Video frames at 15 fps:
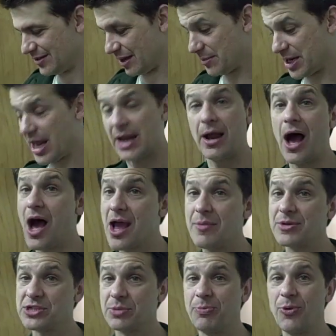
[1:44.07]
I mean, and
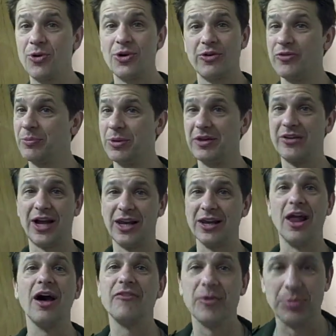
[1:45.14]
I'm a supporter of Oblivion. I
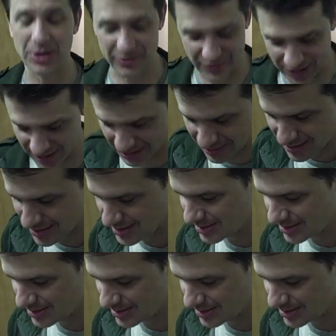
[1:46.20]
love Oblivion.